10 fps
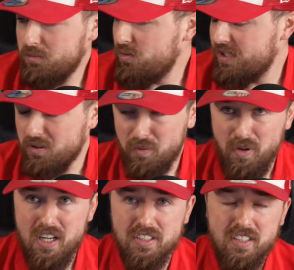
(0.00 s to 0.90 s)
talking so
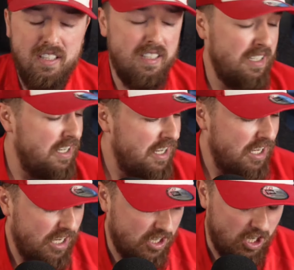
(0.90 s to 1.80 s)
fast.
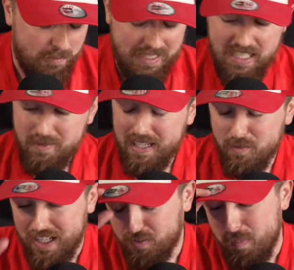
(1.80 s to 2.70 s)
I can't believe it. And then
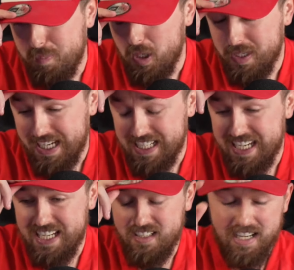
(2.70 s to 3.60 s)
Rashford bottled it at
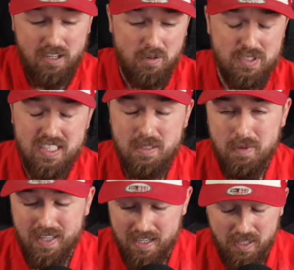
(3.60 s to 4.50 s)
the end, like obviously
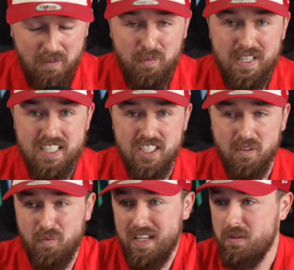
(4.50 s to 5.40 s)
with that that finish, and
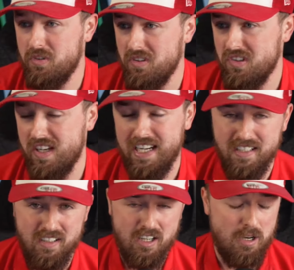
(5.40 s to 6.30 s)
I think he was
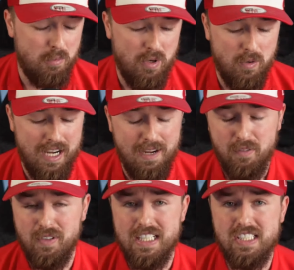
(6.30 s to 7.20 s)
onside. Uh, well, I
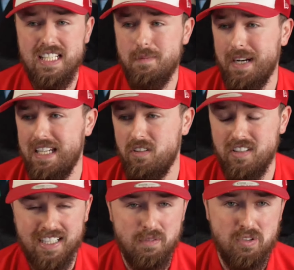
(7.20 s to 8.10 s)
haven't really seen it, but it looked
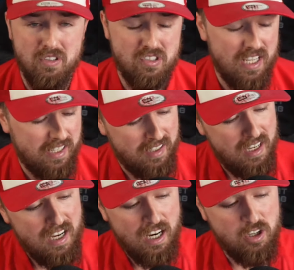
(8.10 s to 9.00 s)
like he was onside.
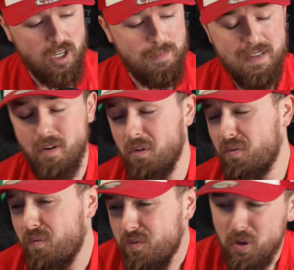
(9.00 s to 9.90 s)
I couldn't believe it. I was
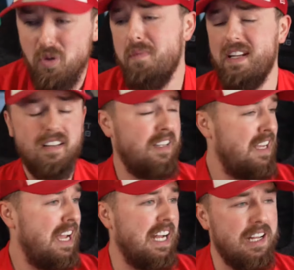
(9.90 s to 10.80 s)
fuming.
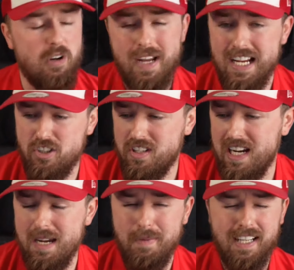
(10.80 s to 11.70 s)
And then go extra
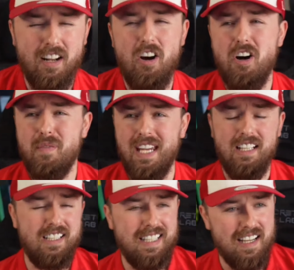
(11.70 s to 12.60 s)
time, and then the Harvey
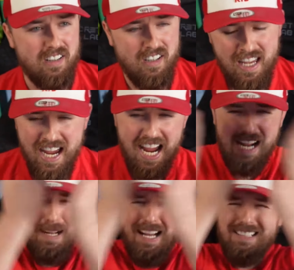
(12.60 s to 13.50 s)
Elliott dagger
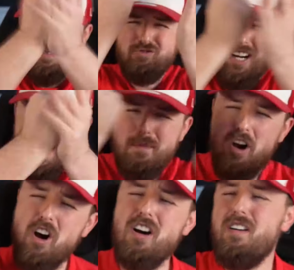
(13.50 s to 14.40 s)
right in my
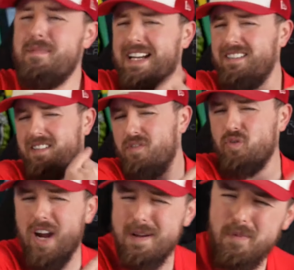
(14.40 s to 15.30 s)
heart, man,
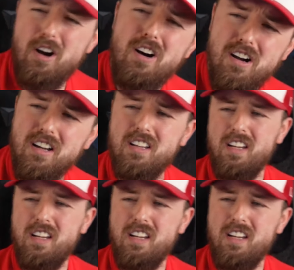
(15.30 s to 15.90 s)
right in my heart.